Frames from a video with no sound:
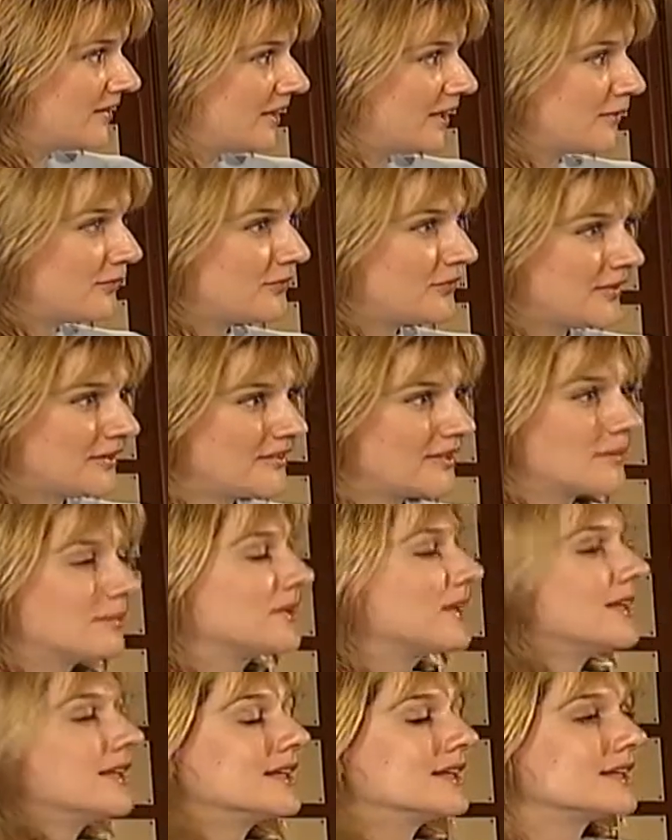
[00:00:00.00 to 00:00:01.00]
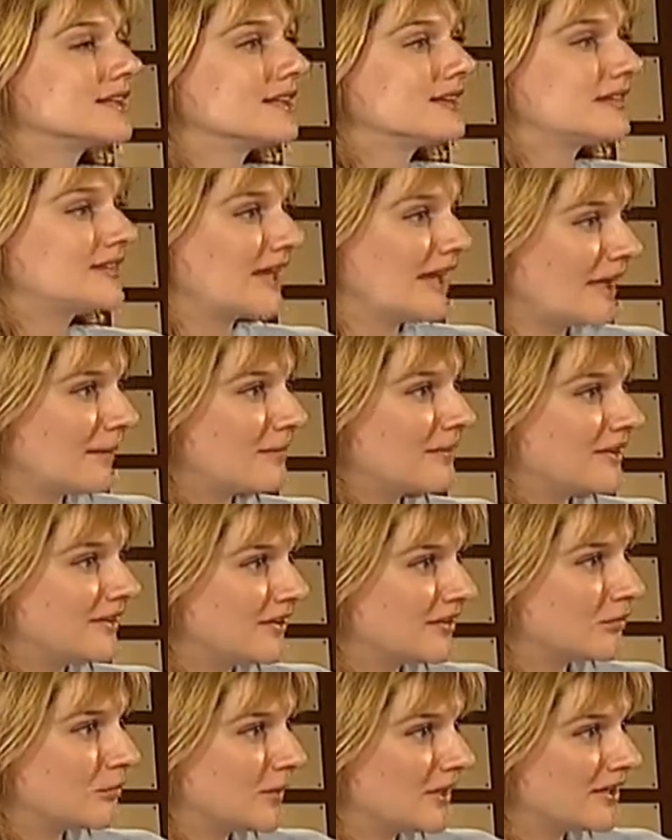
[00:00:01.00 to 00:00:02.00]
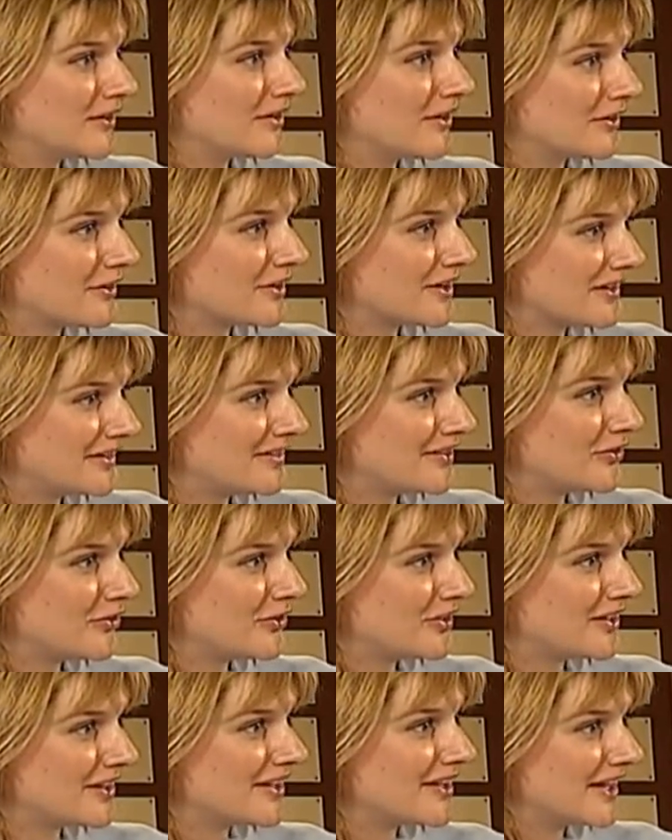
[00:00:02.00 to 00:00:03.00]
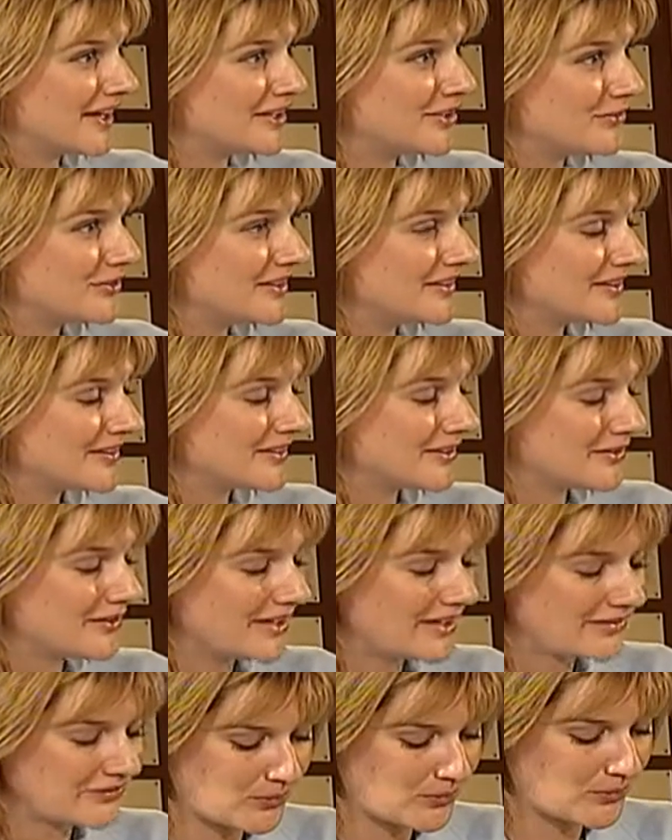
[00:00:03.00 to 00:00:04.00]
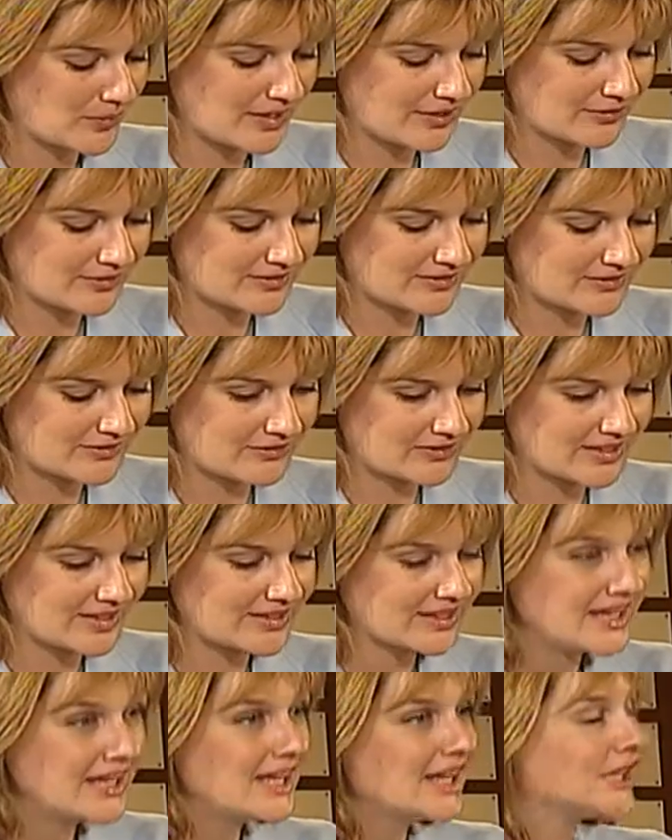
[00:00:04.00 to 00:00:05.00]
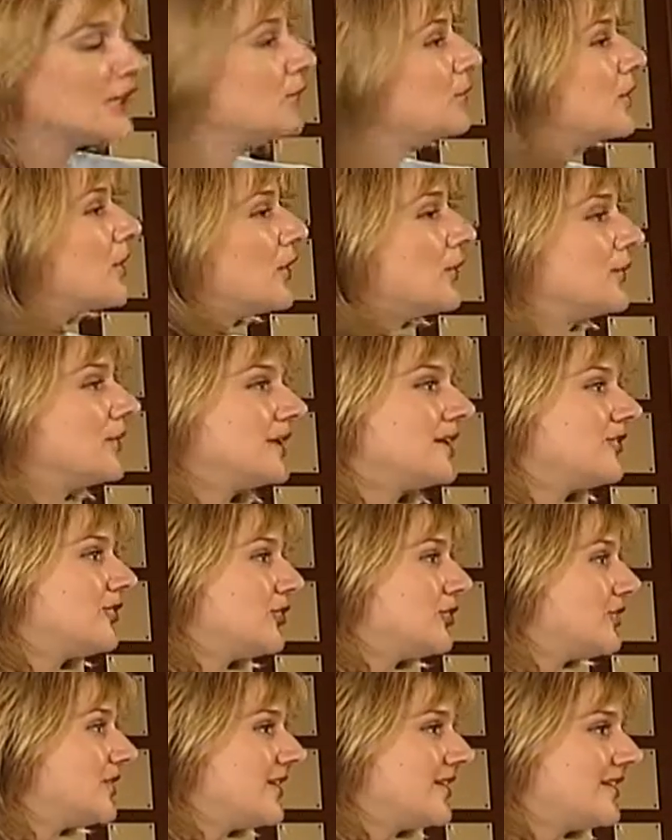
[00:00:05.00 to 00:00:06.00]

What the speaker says: If something like this happens and we are considered a UNESCO heritage site, you will only start to